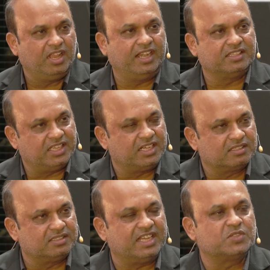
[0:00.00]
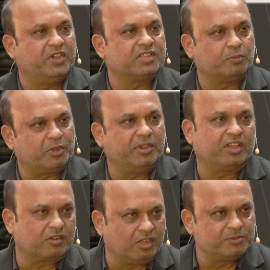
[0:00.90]
And that, that's where
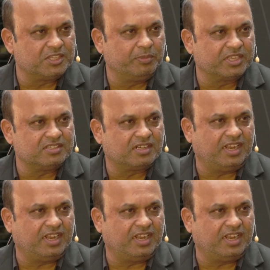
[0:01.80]
Supermicro comes in picture.